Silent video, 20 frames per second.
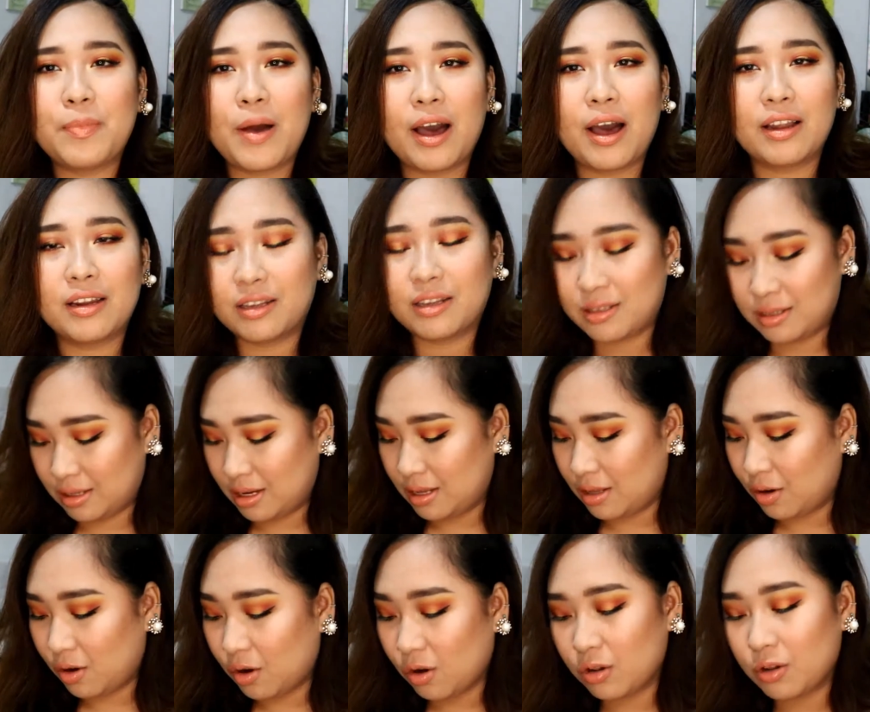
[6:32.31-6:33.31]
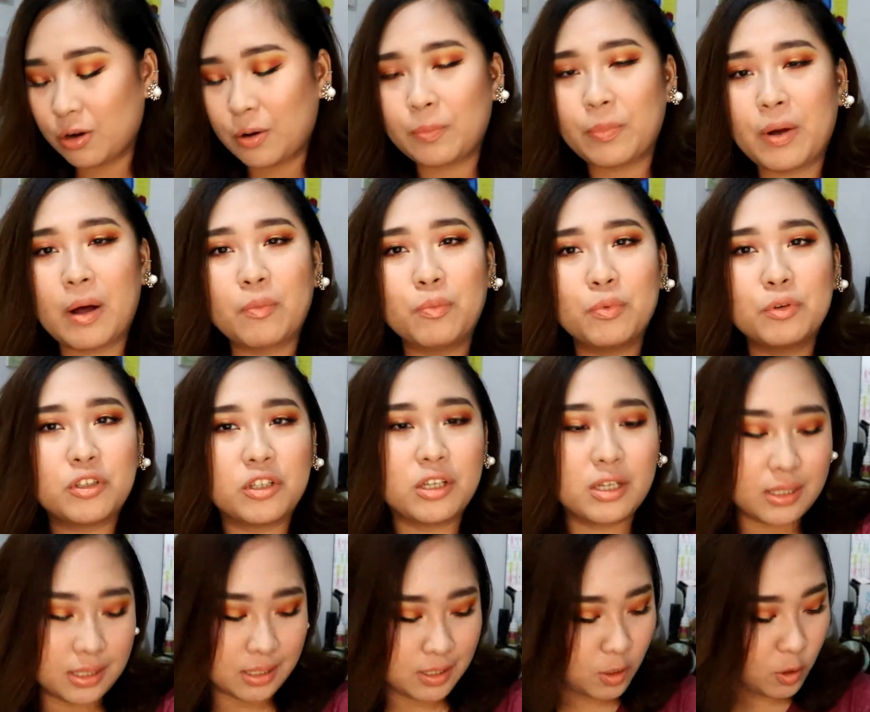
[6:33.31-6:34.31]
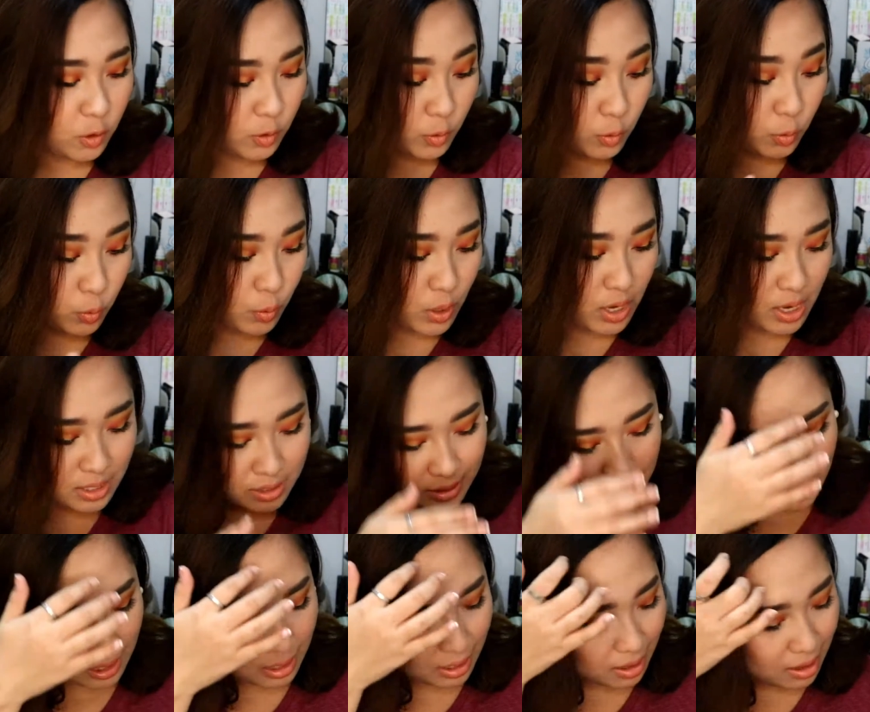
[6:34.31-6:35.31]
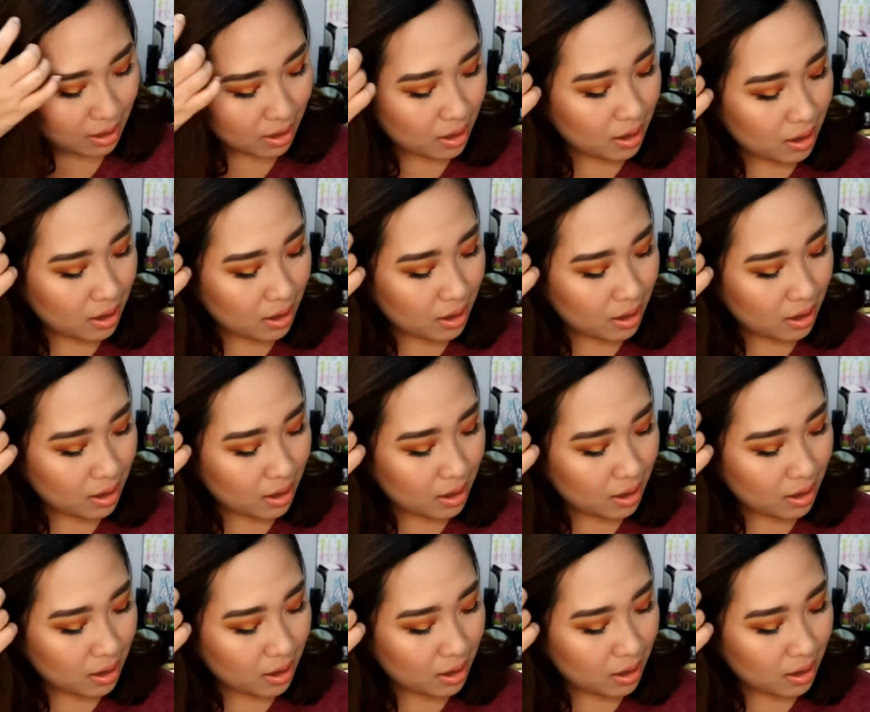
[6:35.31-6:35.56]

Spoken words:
palettes in Colourpop, which is crazy.